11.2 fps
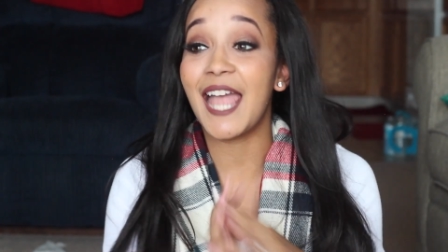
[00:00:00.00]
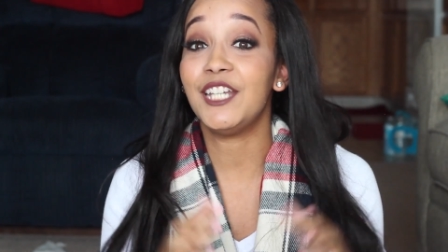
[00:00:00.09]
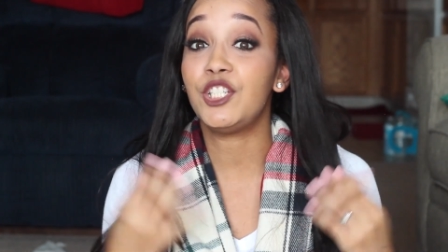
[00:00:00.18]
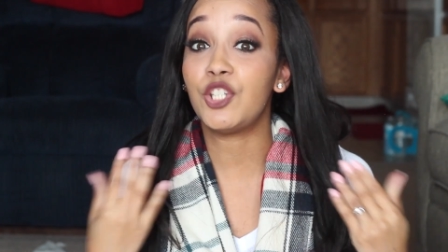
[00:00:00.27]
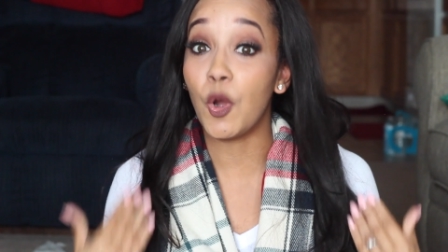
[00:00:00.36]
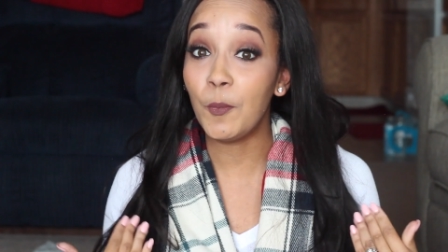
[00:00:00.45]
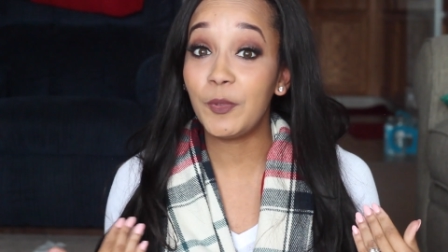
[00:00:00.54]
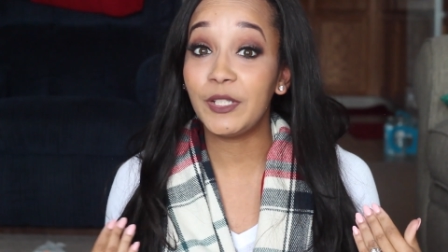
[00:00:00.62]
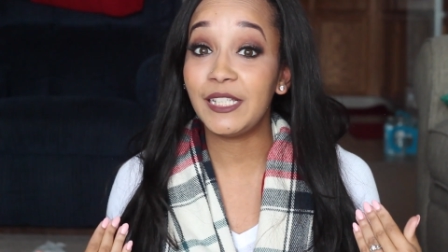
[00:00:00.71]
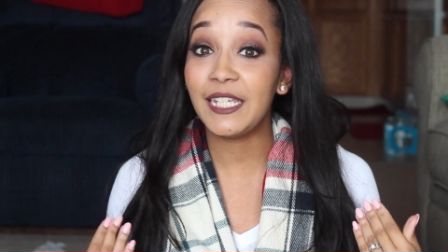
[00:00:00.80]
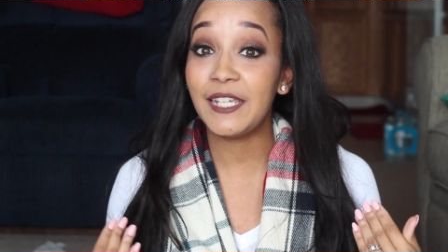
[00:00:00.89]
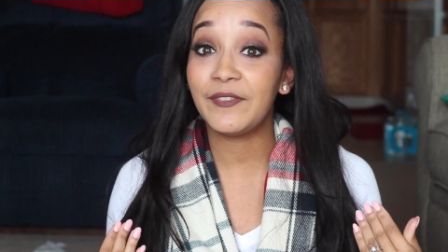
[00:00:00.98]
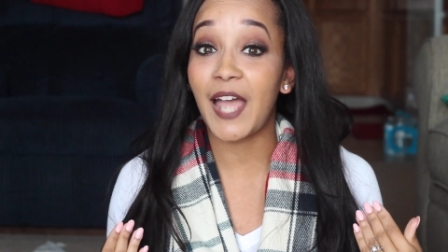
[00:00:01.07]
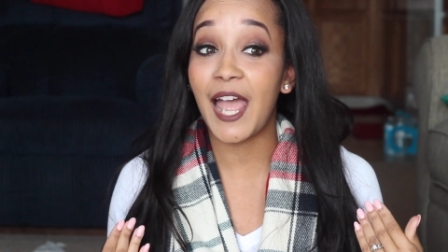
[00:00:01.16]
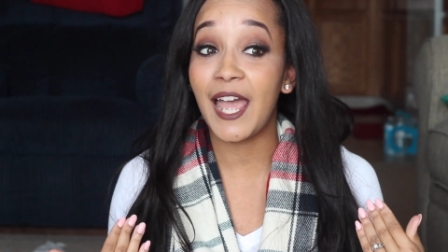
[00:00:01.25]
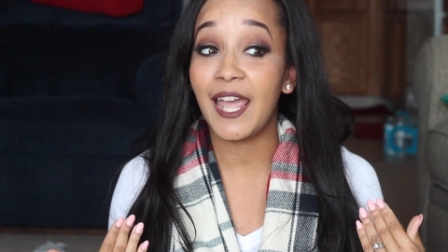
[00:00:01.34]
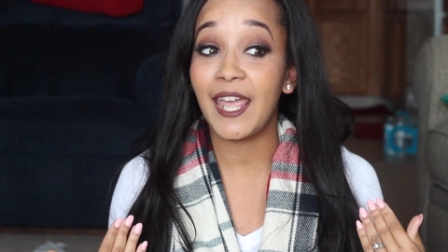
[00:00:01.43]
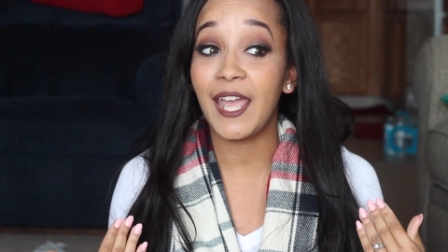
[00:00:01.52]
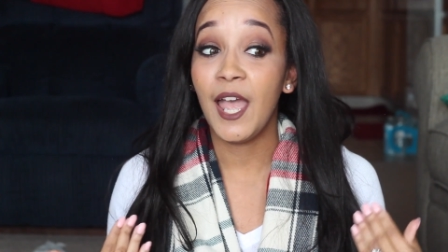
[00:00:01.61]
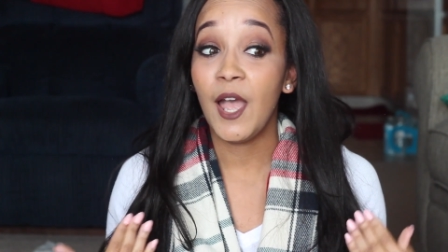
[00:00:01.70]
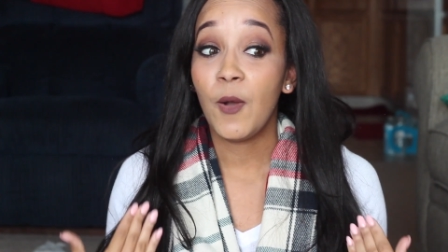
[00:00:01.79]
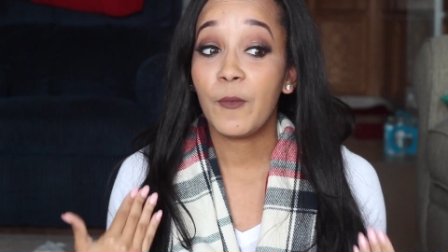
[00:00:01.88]
I don't believe I
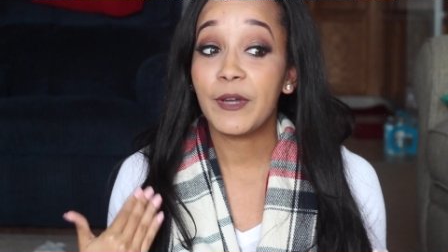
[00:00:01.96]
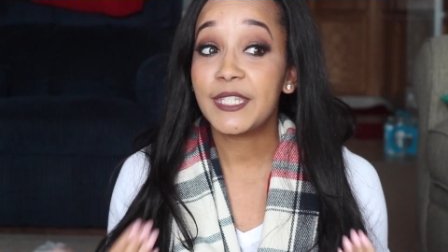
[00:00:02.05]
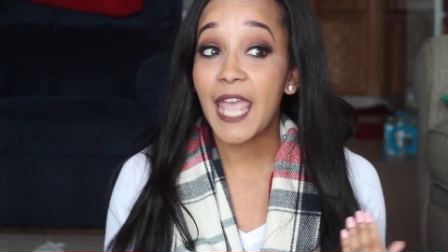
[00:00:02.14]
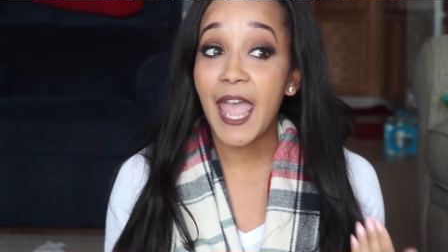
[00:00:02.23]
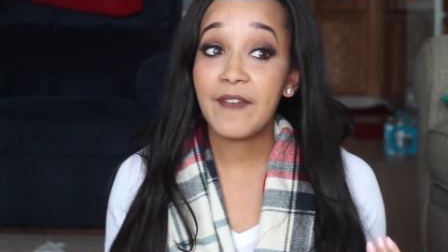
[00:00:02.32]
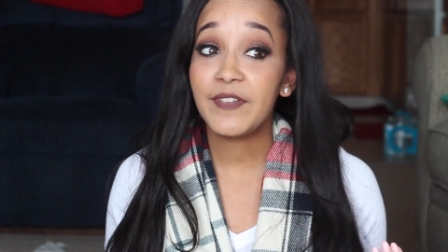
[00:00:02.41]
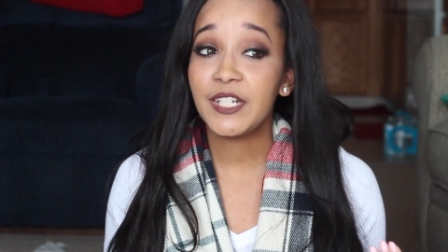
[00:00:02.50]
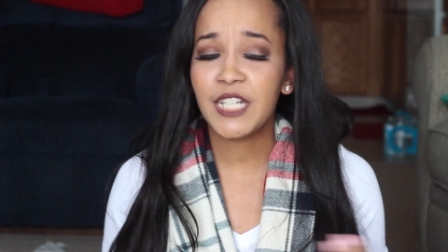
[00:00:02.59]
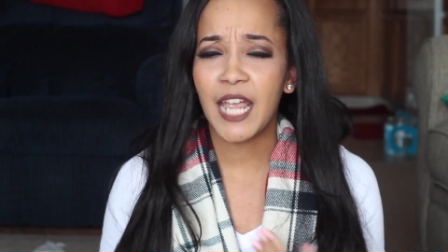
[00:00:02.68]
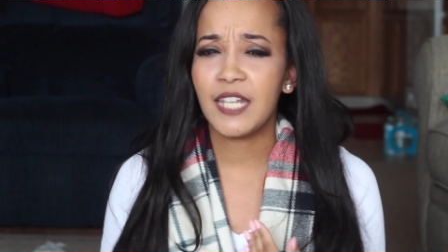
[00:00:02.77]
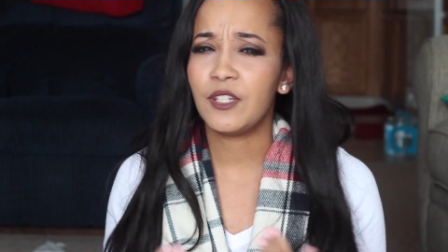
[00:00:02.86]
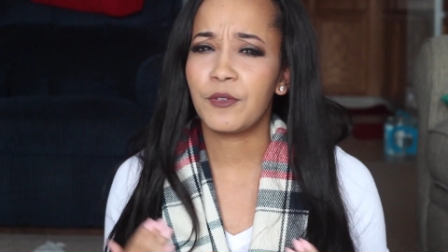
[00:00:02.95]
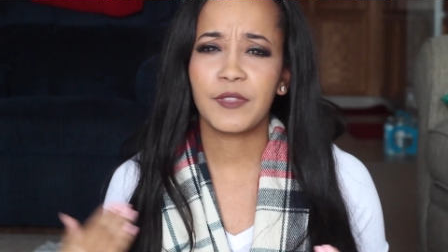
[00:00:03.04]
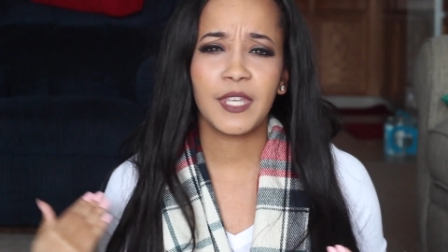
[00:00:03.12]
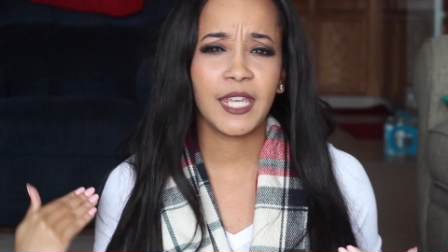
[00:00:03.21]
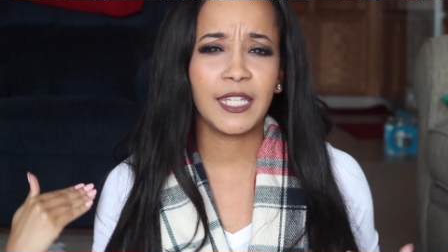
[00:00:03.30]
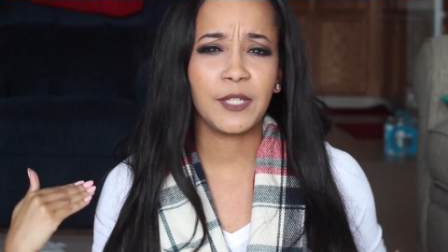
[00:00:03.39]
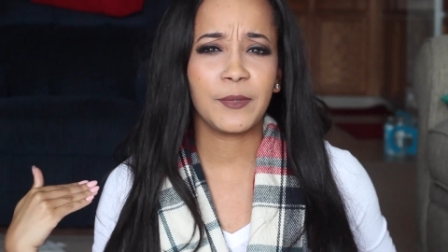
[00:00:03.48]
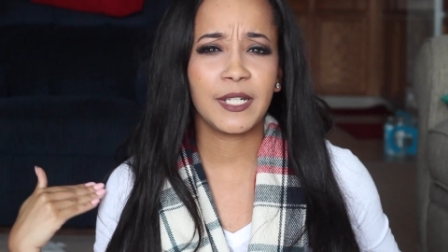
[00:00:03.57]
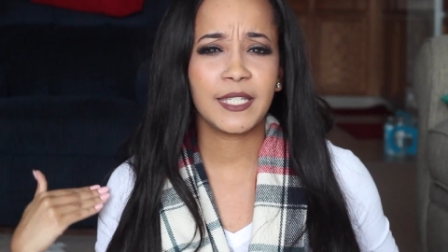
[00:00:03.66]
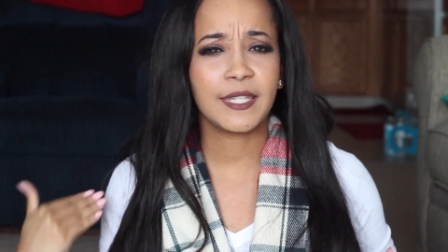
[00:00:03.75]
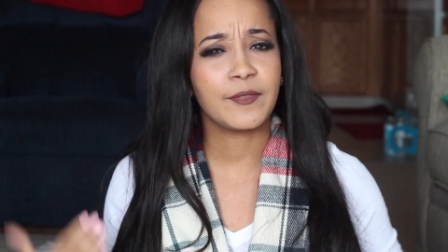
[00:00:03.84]
was catfish. I don't think
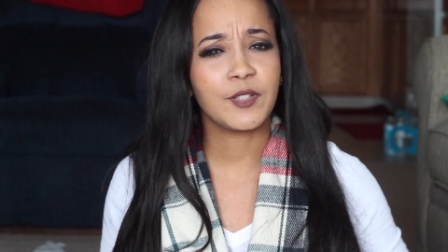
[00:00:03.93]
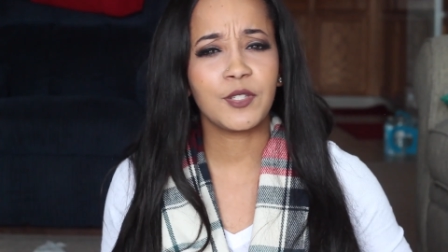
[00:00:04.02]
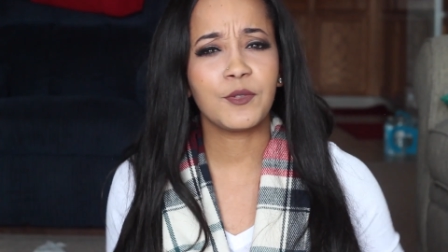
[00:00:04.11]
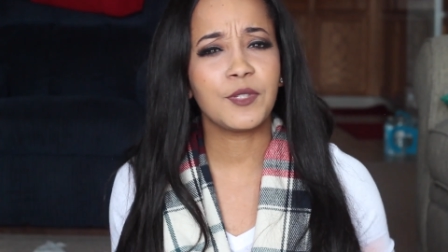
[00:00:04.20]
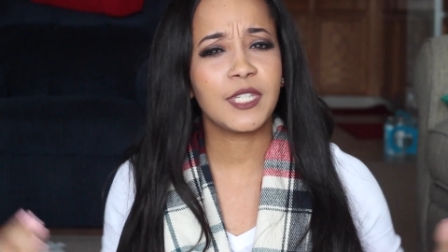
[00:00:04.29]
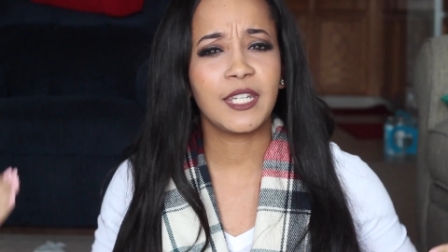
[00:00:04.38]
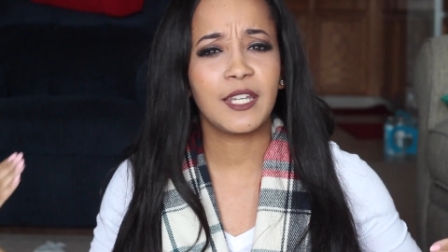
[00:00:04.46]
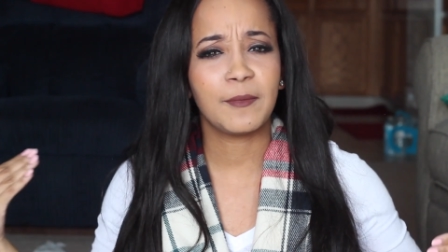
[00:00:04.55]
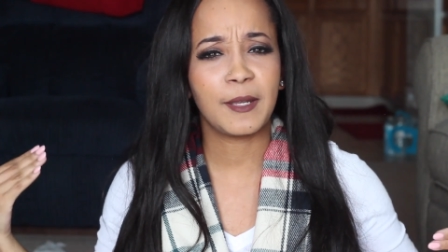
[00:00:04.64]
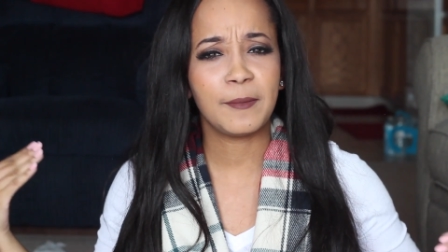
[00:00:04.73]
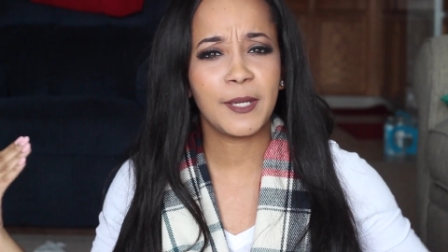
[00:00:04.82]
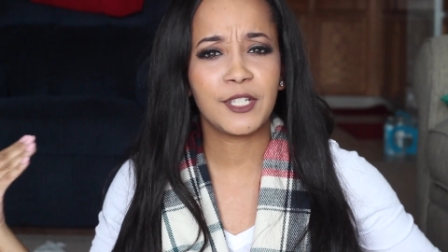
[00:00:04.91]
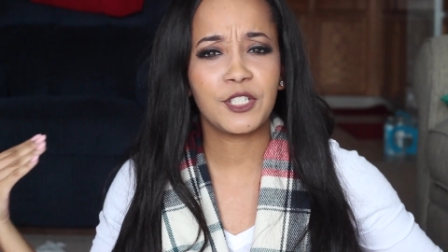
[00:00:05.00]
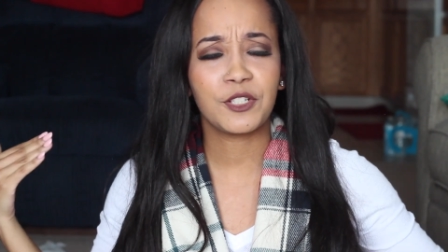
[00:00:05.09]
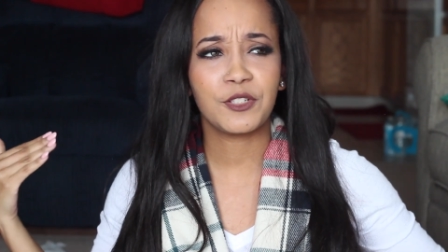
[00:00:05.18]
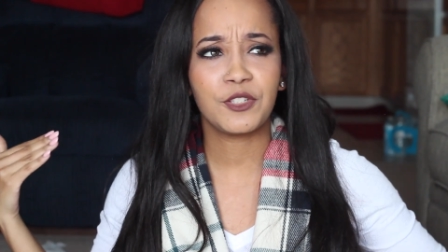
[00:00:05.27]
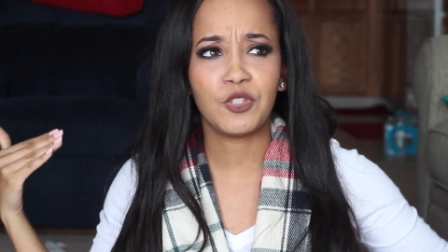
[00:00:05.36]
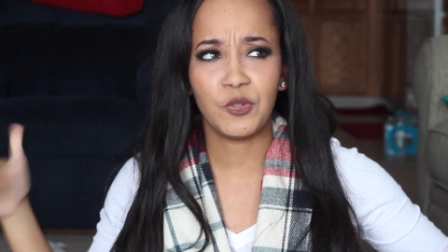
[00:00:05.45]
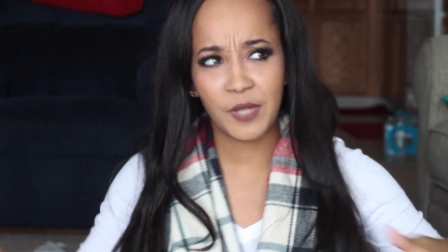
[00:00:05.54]
anyone has ever used any of my pictures to